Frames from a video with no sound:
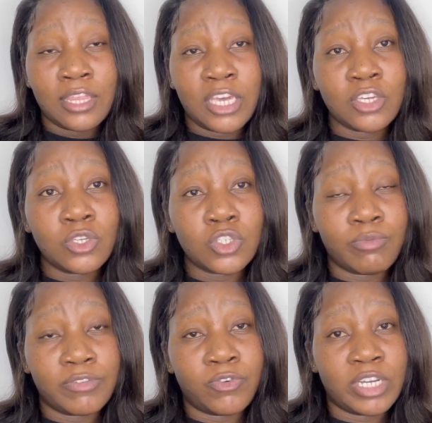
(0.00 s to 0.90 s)
thank you so
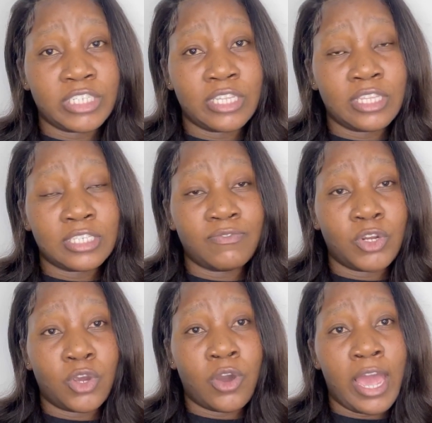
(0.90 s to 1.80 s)
much for watching this
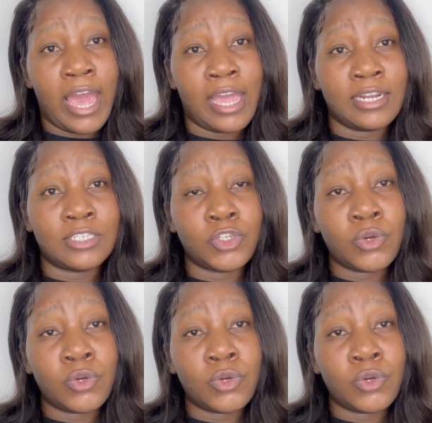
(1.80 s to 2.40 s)
video, and